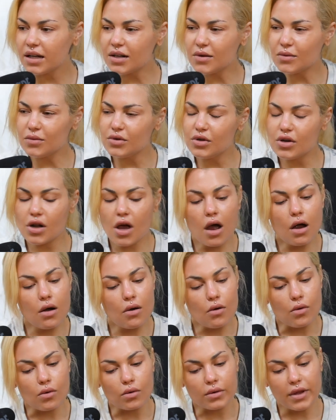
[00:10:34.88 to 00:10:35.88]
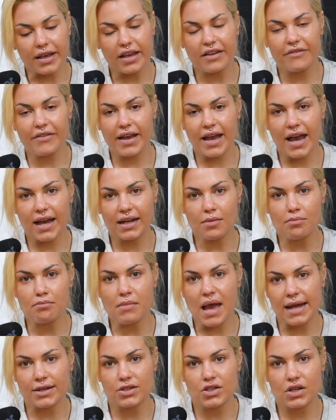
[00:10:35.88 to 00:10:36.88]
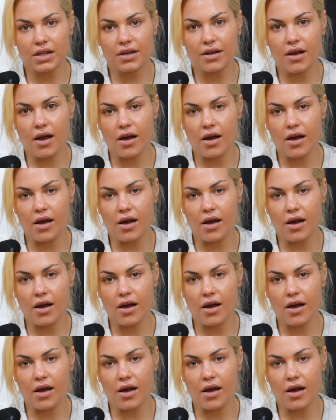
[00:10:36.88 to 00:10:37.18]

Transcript: I don't know. Like if I had a matching